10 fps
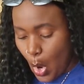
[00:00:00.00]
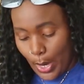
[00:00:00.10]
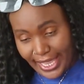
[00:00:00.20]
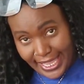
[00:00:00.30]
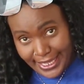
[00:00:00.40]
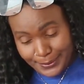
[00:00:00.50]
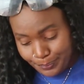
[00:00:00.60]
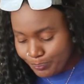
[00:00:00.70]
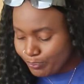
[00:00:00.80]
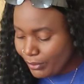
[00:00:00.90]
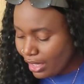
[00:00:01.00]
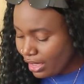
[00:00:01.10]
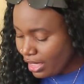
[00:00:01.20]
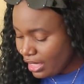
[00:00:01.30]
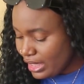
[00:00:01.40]
Okay?
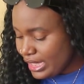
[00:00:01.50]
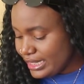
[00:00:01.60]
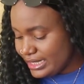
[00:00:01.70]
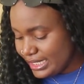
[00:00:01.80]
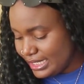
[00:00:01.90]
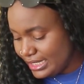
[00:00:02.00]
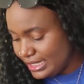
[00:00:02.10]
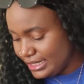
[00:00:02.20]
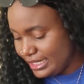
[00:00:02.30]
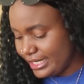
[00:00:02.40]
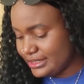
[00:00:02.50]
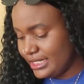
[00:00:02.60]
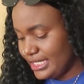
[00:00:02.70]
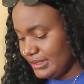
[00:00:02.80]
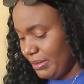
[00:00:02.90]
Then the next
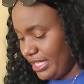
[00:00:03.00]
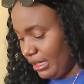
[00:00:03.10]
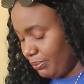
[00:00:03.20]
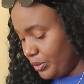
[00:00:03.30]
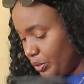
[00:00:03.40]
thing is makeup.